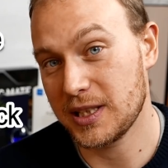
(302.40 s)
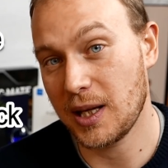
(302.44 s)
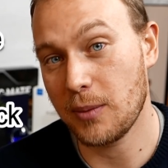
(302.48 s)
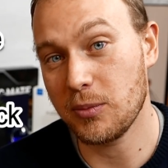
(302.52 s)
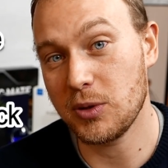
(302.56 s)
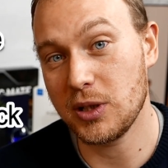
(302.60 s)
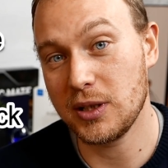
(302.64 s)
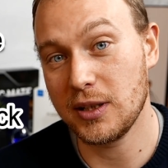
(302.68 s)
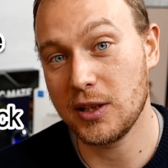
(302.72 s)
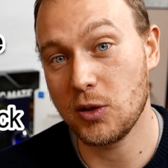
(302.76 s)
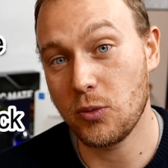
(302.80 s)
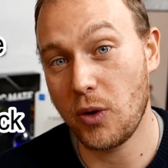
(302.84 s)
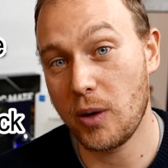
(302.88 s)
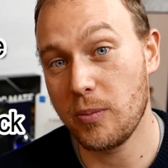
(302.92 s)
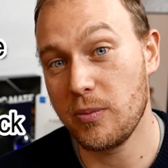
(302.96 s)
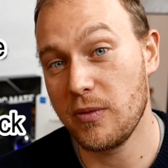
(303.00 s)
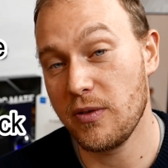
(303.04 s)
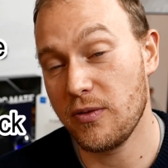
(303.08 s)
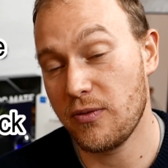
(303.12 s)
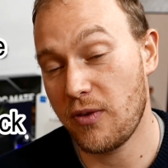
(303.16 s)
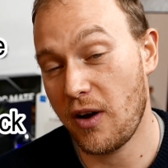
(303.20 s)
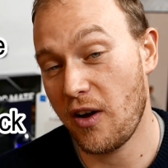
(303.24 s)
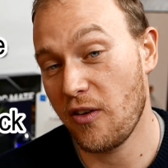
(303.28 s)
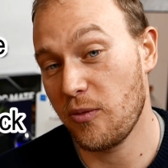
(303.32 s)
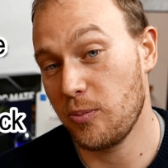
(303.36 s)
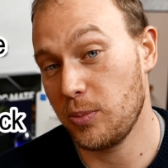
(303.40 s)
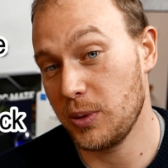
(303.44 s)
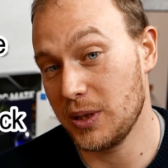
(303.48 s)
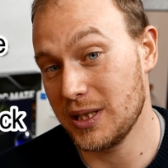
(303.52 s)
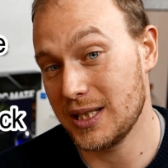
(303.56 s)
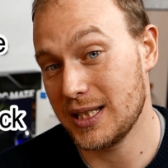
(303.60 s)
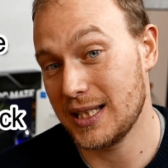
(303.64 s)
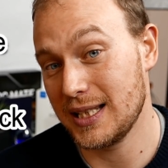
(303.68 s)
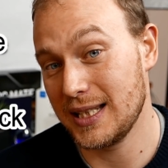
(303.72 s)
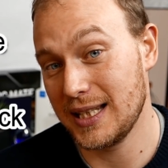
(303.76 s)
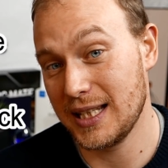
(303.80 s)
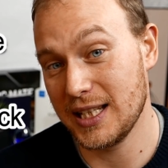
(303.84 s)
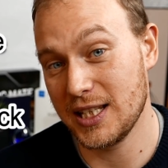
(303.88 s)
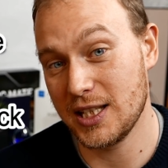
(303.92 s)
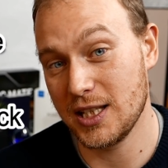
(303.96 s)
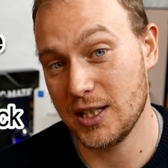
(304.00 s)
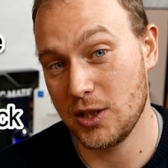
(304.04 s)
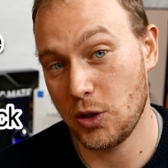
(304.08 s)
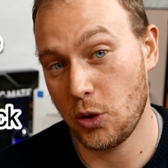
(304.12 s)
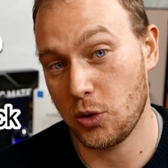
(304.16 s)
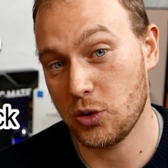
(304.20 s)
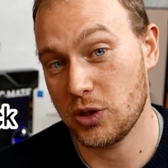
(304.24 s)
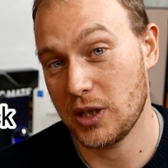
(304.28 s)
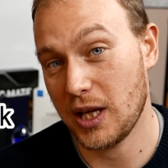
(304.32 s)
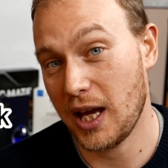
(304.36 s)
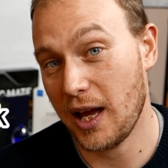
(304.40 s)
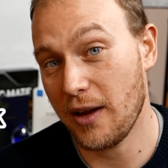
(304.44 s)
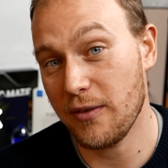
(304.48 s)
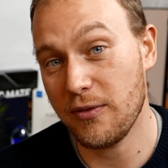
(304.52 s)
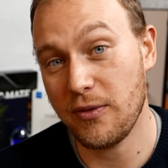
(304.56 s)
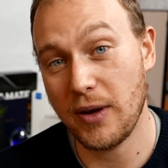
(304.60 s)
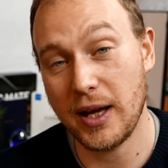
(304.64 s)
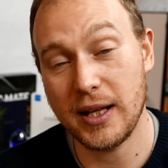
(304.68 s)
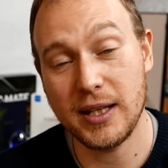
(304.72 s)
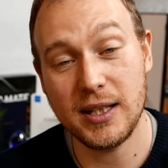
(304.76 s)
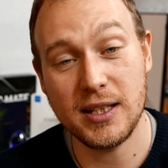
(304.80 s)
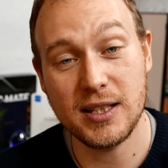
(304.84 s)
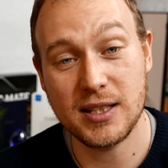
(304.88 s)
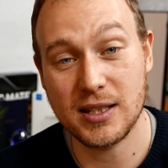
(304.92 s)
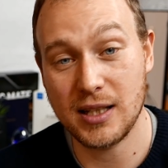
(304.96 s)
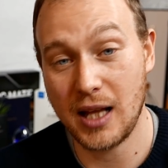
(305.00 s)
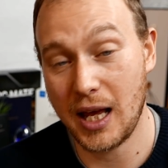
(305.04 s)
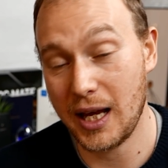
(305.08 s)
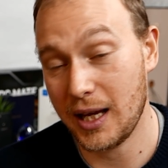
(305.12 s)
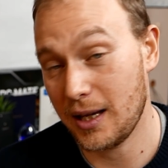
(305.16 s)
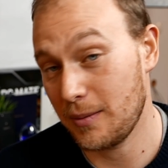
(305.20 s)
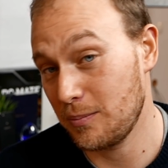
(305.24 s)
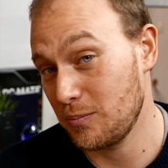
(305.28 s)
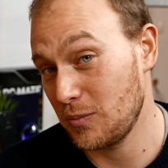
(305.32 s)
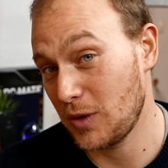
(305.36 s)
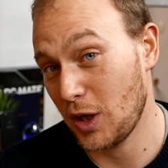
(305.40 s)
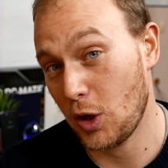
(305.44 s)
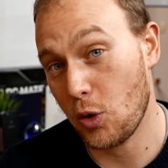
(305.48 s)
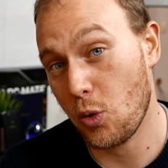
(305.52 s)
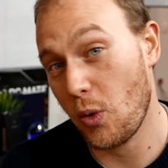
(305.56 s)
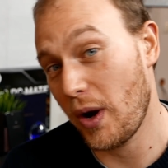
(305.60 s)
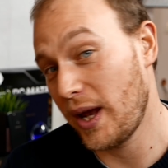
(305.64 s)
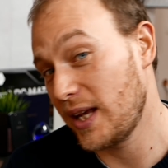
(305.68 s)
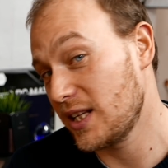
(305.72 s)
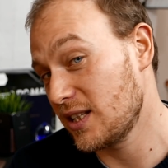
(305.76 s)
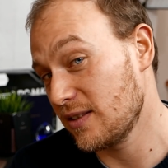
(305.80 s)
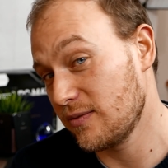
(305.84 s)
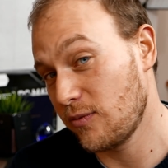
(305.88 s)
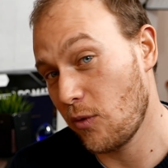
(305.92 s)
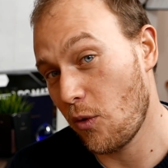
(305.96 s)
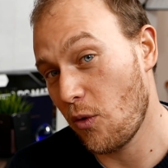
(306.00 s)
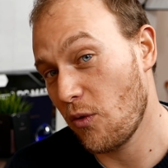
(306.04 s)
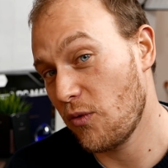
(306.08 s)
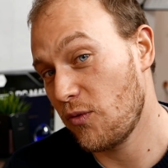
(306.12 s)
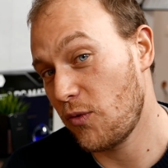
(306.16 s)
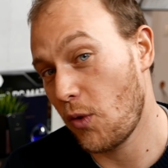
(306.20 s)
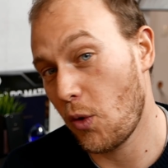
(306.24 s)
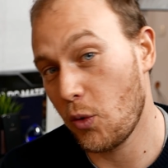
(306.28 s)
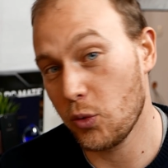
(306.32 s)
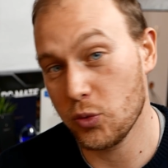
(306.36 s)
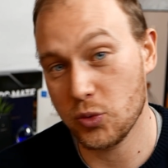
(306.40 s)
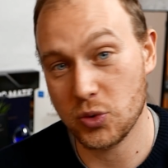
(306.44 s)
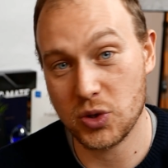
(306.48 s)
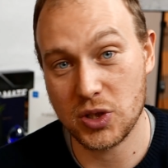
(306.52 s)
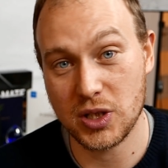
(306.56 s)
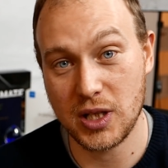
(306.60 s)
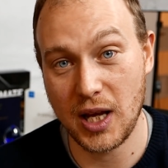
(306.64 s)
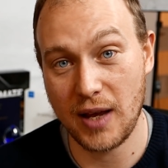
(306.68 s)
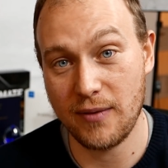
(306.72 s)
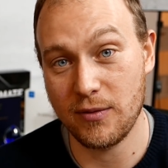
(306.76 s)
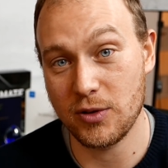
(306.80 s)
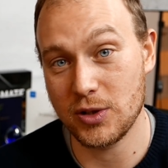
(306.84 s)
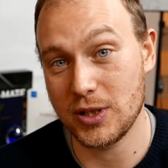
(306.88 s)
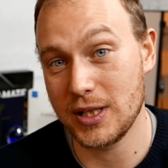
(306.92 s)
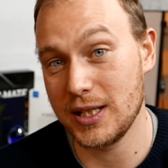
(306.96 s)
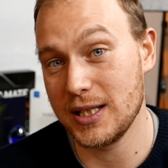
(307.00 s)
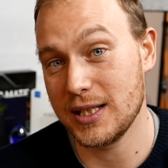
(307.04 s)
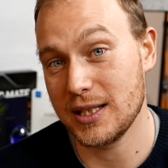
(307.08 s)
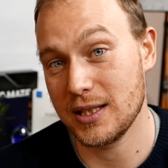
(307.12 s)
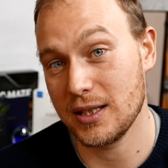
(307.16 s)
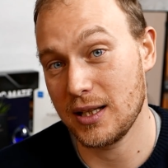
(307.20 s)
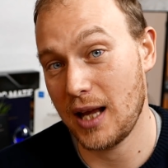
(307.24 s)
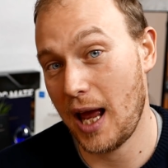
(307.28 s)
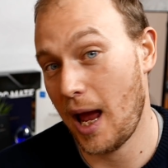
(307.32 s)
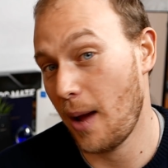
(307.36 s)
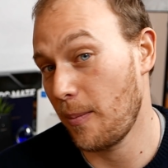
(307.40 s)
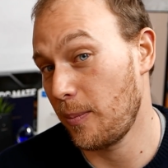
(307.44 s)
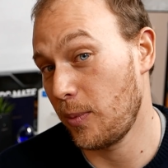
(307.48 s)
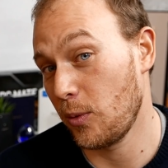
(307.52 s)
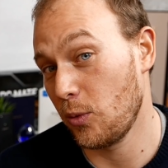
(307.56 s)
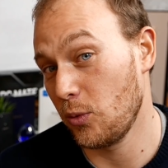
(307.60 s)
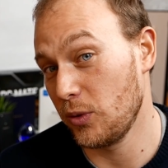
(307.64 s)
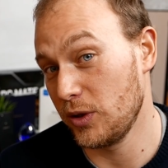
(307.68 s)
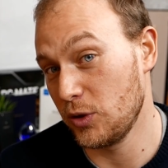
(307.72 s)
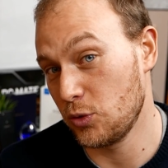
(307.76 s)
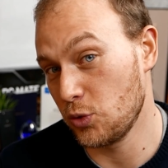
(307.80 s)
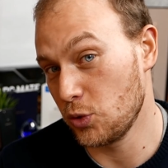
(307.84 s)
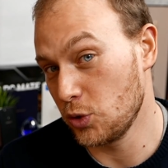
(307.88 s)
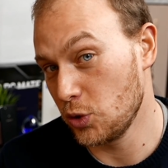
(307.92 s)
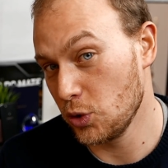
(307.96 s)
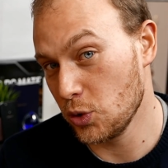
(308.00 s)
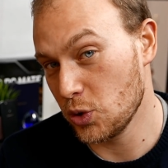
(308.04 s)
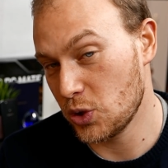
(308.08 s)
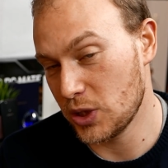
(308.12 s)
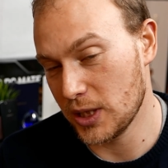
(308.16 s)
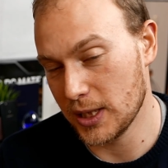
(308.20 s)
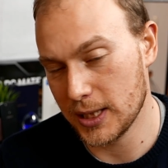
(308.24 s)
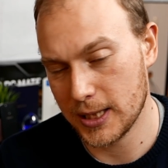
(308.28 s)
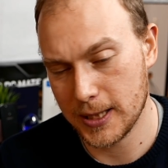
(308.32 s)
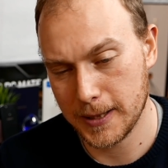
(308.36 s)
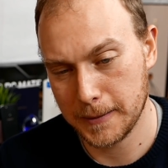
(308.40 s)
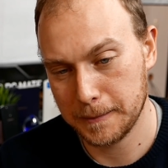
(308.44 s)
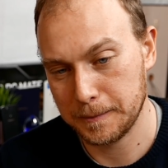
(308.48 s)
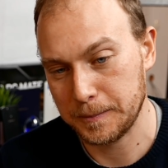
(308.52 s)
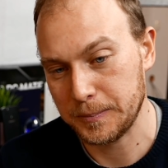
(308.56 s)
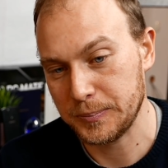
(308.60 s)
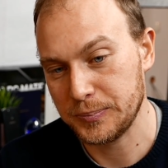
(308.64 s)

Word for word: something that the Redmi 5 Plus does not have and is like the crazy for phones ever since Apple introduced it.